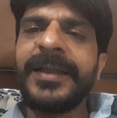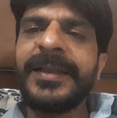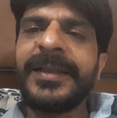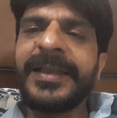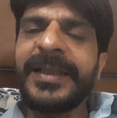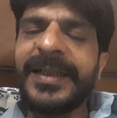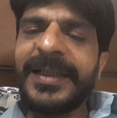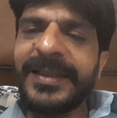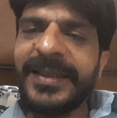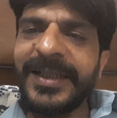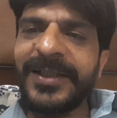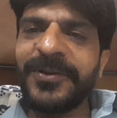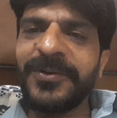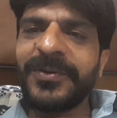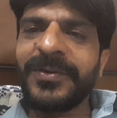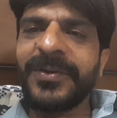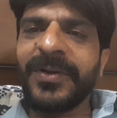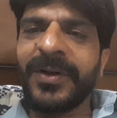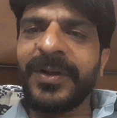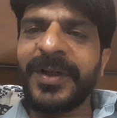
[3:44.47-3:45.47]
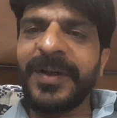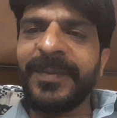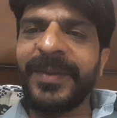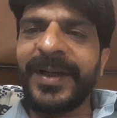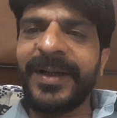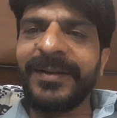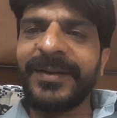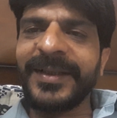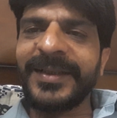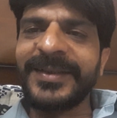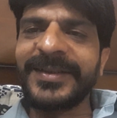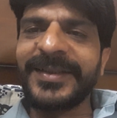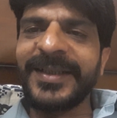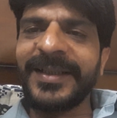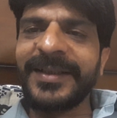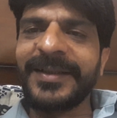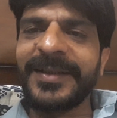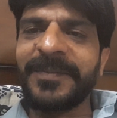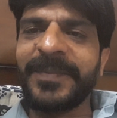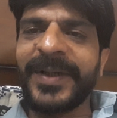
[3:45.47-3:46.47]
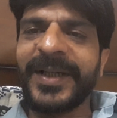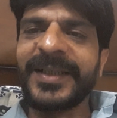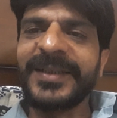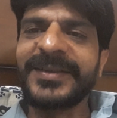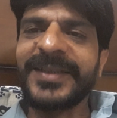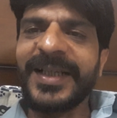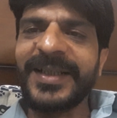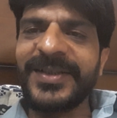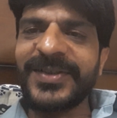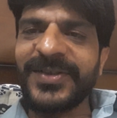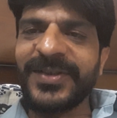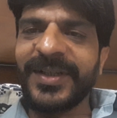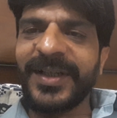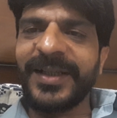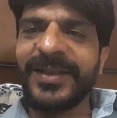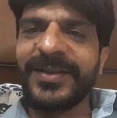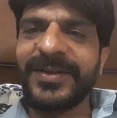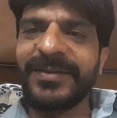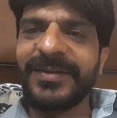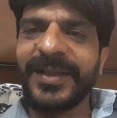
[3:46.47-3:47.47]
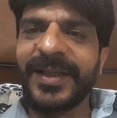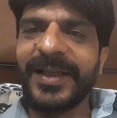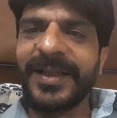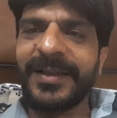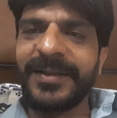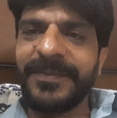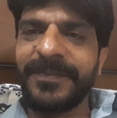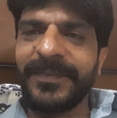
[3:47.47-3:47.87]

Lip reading: Third thing you talk about is that the Pakistanis tried to take